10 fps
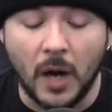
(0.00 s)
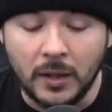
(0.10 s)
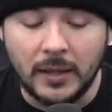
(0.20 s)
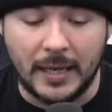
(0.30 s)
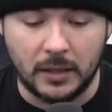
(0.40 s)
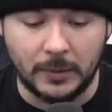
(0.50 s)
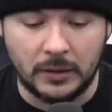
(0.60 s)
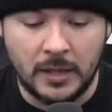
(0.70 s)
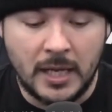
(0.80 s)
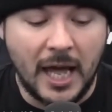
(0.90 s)
unlikable
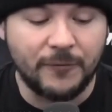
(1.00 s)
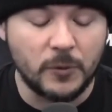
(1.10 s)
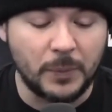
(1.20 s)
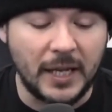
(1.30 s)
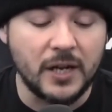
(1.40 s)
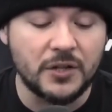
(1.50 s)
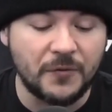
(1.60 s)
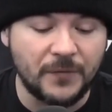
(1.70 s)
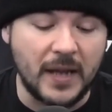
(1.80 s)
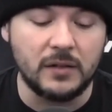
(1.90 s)
after players
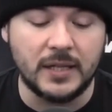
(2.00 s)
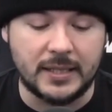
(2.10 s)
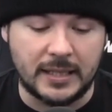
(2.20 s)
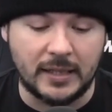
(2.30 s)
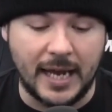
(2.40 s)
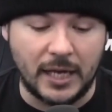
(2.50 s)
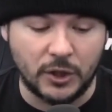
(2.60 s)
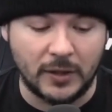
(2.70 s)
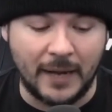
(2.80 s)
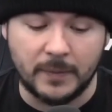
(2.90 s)
failed to sing the
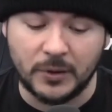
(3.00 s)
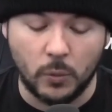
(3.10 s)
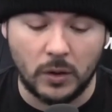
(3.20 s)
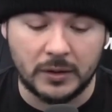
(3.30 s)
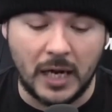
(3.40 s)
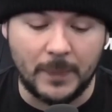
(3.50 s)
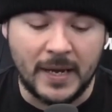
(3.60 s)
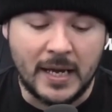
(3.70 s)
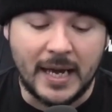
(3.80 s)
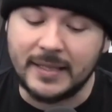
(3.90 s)
national anthem at the World Cup
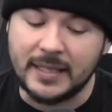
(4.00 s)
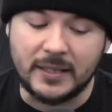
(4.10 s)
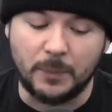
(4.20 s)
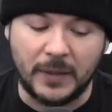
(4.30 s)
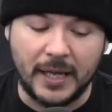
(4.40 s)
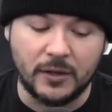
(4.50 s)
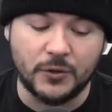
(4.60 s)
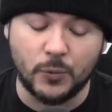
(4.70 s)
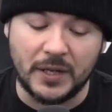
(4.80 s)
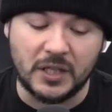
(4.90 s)
and says the
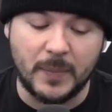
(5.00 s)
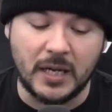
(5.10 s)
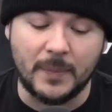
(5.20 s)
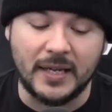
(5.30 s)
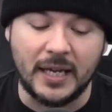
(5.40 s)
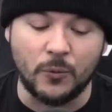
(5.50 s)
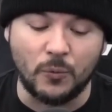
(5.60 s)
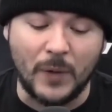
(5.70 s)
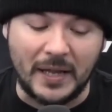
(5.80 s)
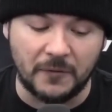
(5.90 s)
players risk becoming
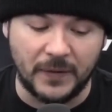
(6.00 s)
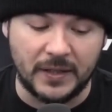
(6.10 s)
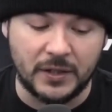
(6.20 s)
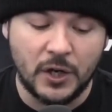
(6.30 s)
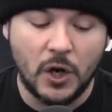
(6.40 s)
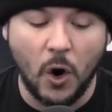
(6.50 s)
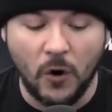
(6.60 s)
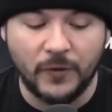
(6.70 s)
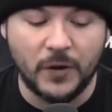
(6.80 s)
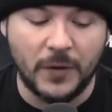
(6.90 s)
irrelevant
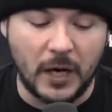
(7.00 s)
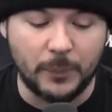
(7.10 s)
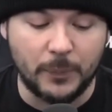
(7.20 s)
over their...